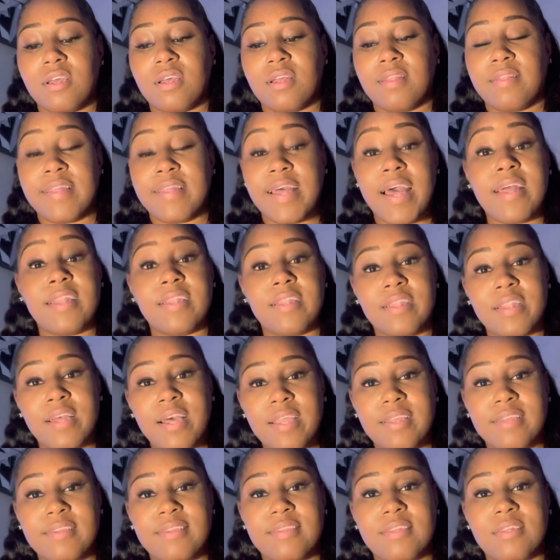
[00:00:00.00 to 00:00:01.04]
that
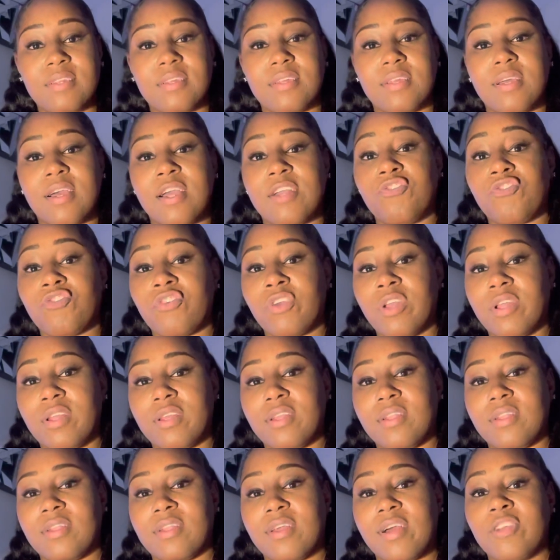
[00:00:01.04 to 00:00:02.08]
night I
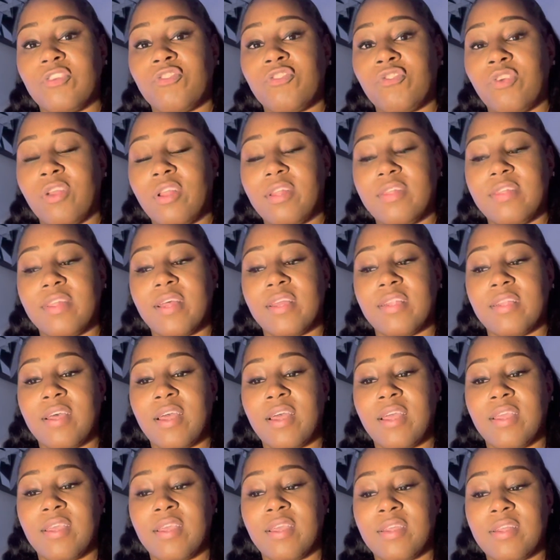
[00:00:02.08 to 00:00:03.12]
traded that
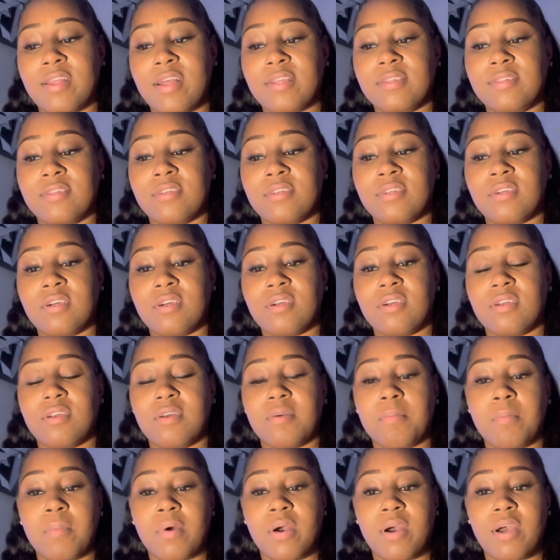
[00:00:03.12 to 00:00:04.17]
night, and I took
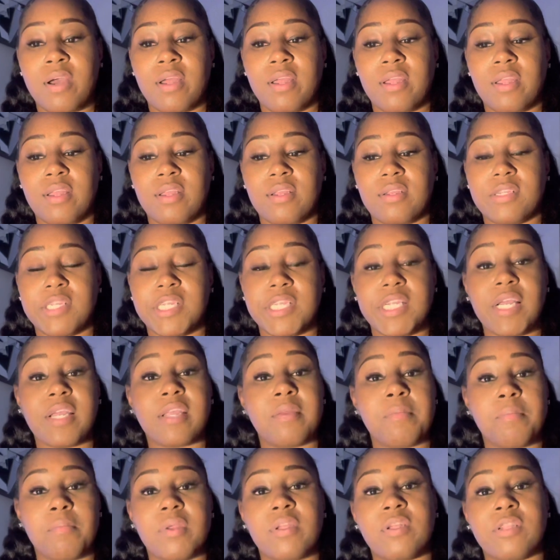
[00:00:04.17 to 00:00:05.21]
my
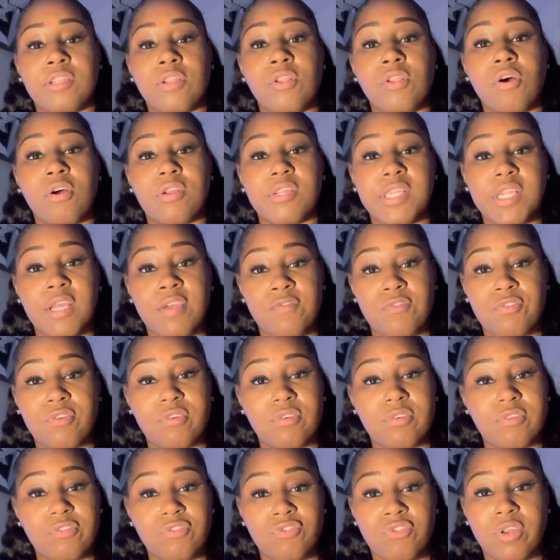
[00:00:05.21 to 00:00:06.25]
second biggest loss ever
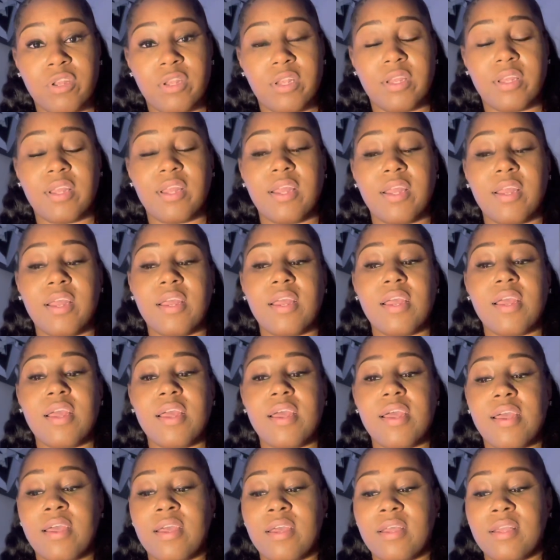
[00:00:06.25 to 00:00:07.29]
trading,
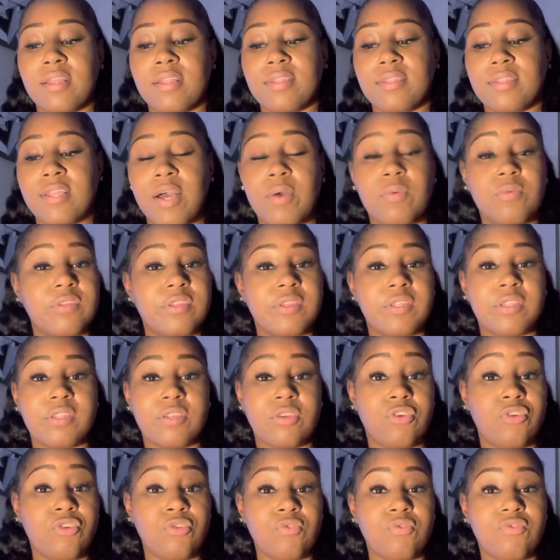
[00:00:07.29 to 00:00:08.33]
and that was
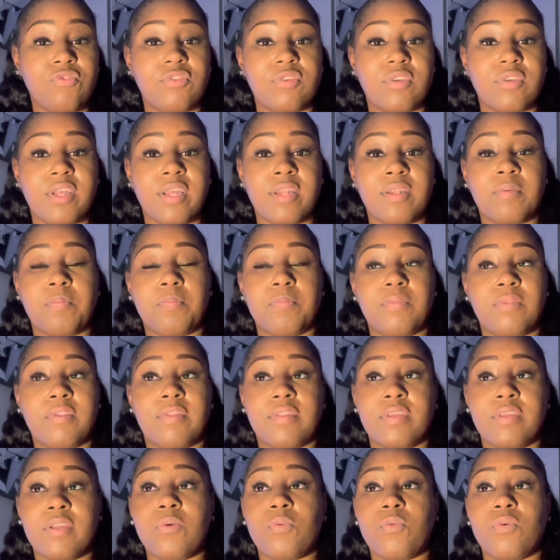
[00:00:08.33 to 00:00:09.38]
huge. And the
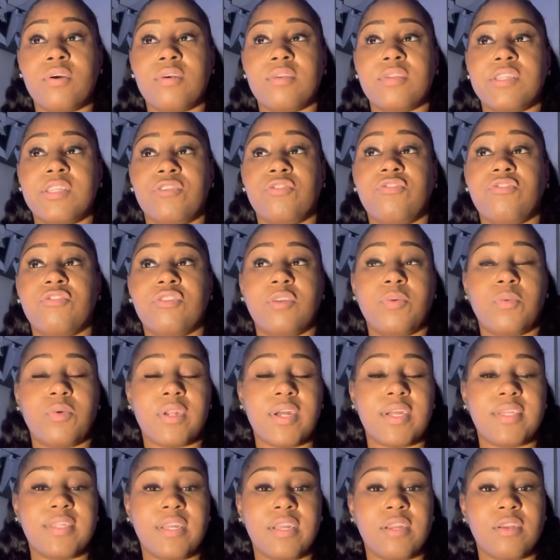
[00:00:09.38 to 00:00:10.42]
thing was, usually when
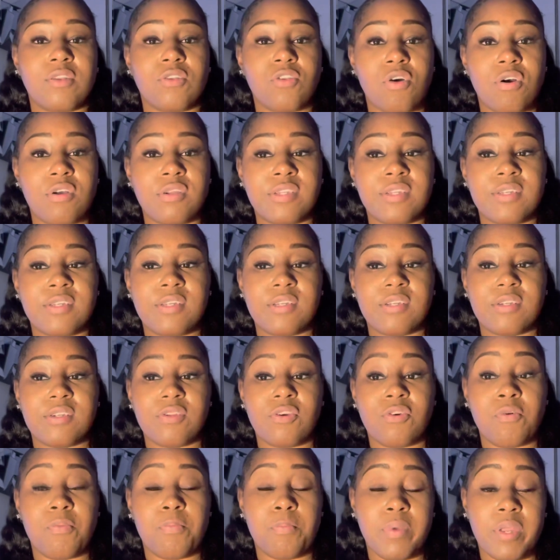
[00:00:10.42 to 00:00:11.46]
I take losses,
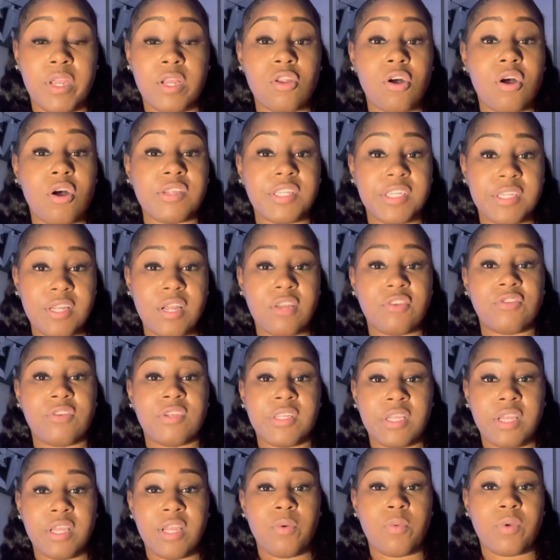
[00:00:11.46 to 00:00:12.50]
or big losses I should
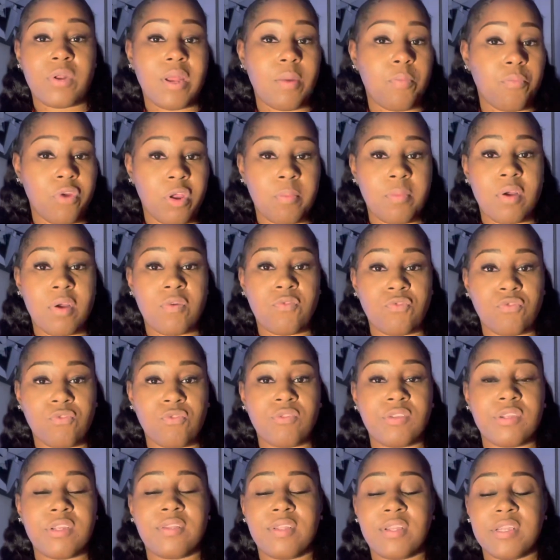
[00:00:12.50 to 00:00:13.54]
say, when I break my
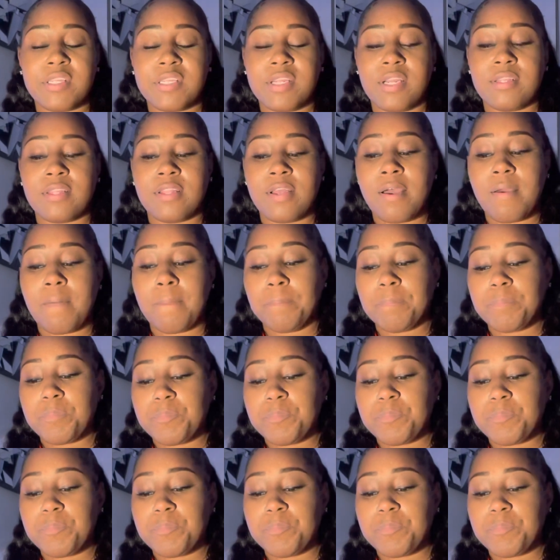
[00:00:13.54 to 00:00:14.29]
rules and things like that,